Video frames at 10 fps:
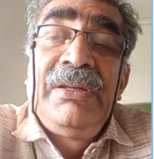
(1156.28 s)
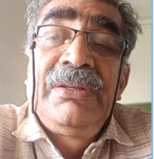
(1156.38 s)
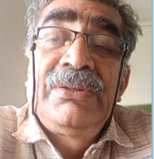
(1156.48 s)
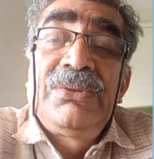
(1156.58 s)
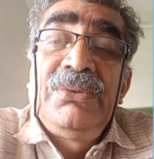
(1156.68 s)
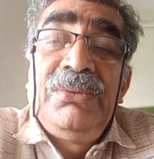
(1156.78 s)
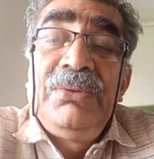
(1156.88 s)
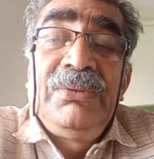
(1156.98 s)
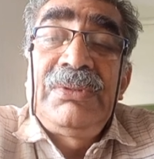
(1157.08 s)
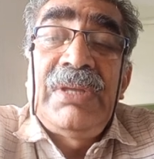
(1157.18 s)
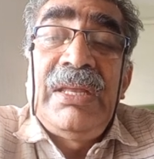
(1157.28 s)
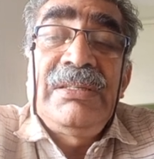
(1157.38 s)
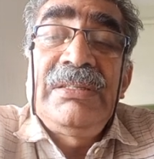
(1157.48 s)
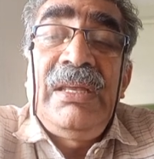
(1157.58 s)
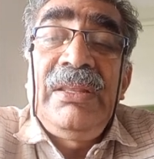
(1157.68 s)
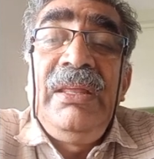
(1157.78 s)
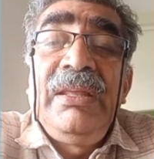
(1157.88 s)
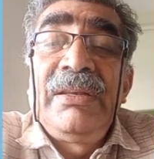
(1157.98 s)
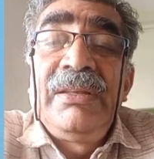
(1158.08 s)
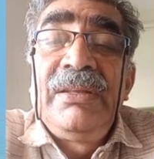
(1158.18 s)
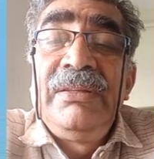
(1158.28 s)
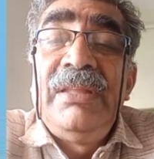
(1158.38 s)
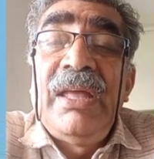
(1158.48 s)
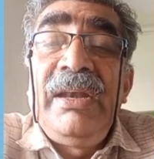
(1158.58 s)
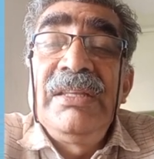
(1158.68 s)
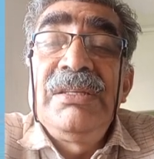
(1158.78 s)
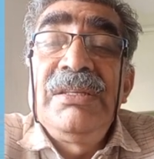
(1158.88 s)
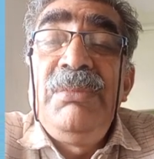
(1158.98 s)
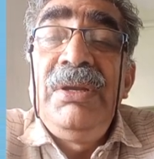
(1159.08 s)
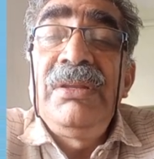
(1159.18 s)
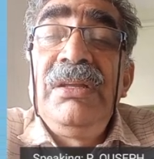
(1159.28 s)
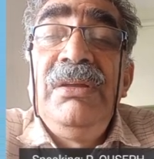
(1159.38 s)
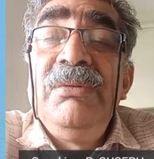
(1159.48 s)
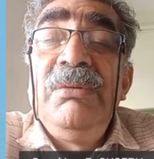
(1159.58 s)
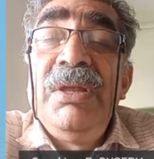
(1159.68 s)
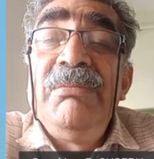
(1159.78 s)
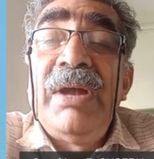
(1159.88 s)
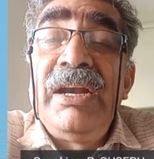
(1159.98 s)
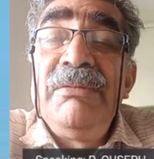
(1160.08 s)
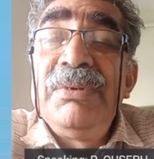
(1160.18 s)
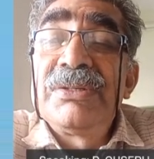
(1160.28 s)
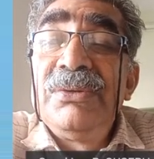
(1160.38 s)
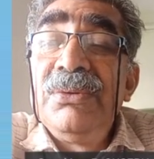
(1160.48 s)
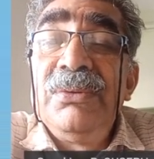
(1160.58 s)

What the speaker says: So chances are there. That doesn't mean that he will be a bad person.